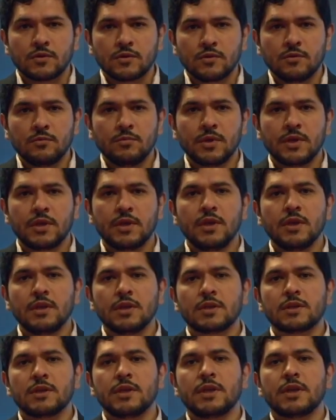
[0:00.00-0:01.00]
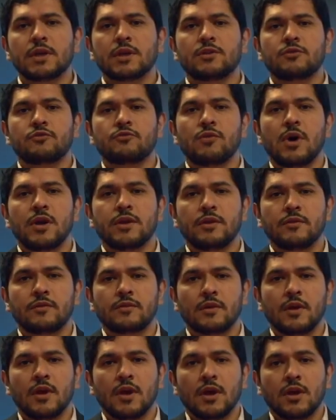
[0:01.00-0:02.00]
to begin clinical
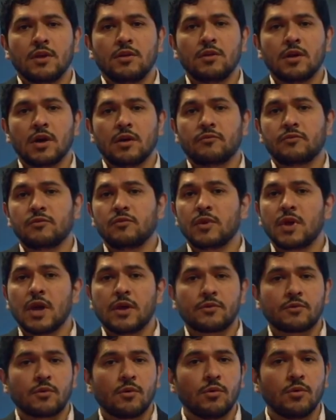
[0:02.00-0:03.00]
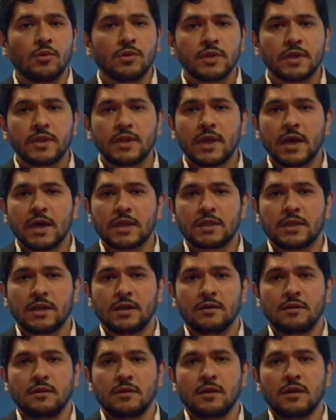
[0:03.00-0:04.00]
trials, you have to gather all the data
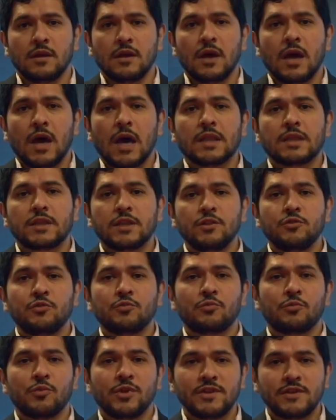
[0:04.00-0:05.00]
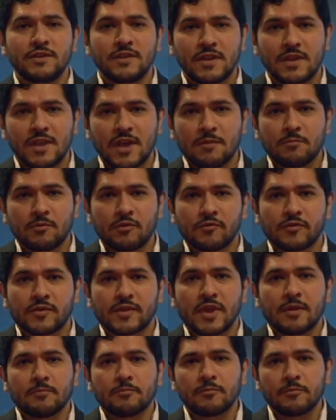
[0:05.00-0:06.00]
until you reach the number of
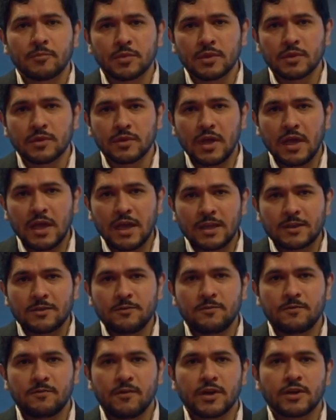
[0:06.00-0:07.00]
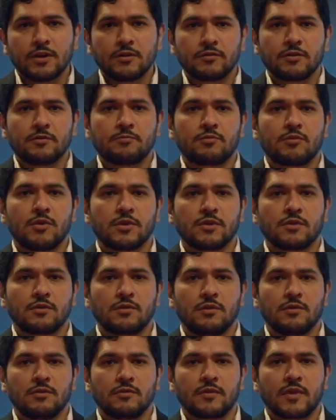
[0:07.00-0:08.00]
samples defined by the
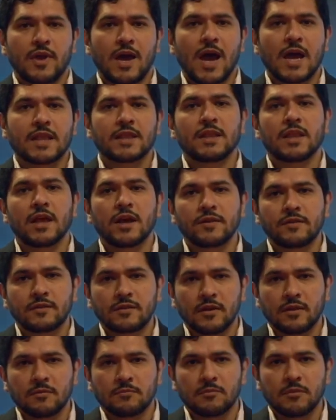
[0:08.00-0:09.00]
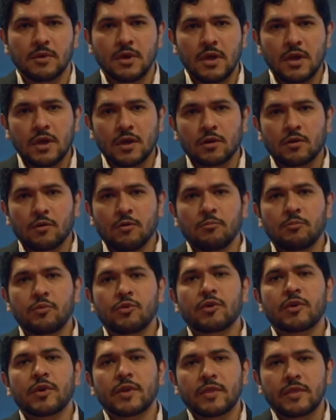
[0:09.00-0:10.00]
protocols, analyze them,
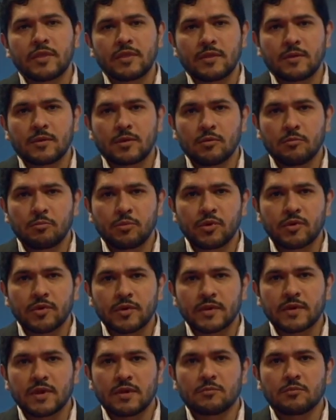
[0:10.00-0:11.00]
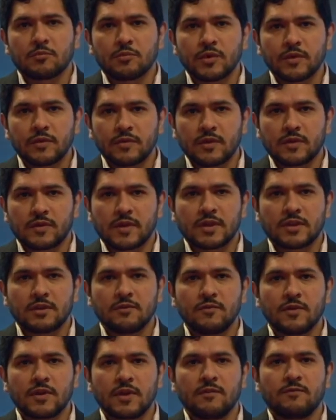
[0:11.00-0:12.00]
compare them with
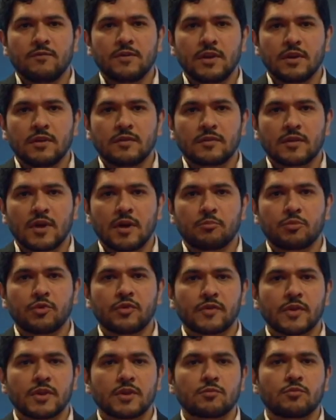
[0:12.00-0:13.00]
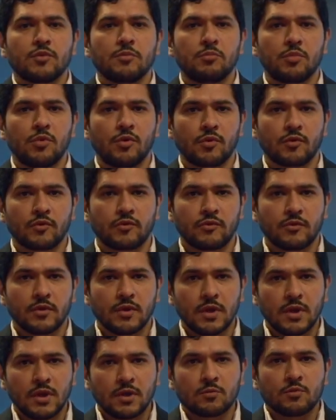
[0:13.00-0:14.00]
scientific evidence, and present a report
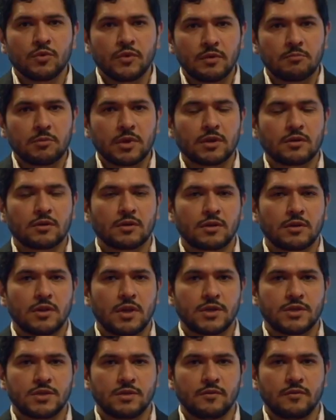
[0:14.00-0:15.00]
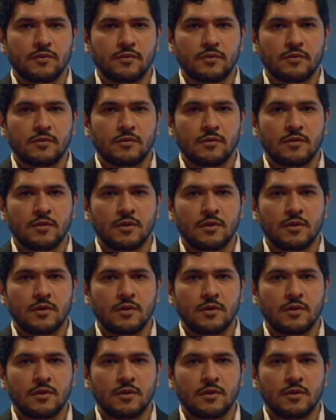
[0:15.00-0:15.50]
with the main conclusions.